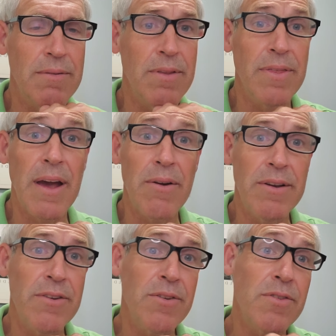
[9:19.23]
thyroid
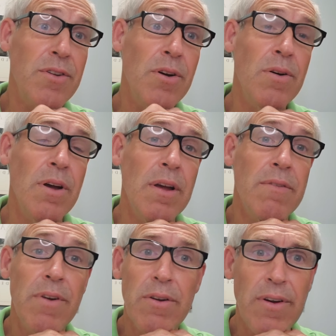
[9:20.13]
tissue. So
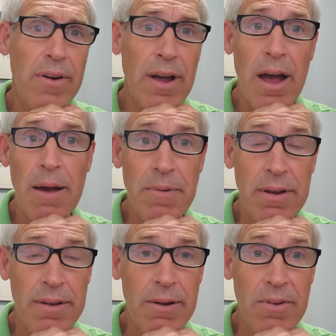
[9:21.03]
very, very
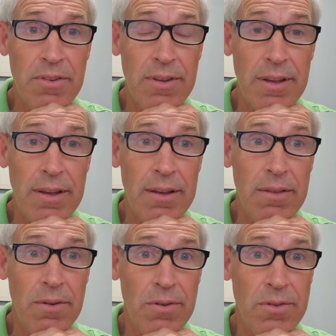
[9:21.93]
common that we see
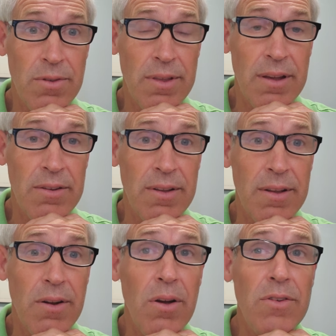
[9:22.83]
those 2 things. And
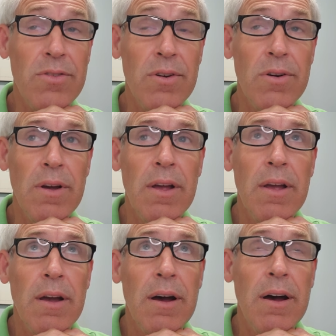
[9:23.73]
then also
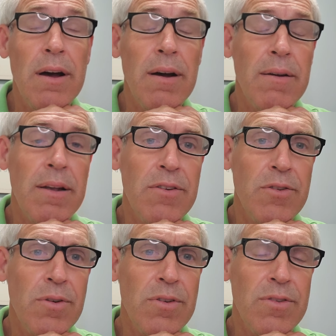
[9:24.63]
it'll
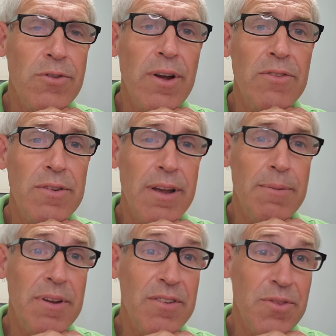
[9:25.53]
show us
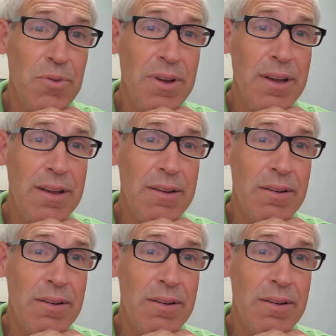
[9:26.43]
transglutaminase 3,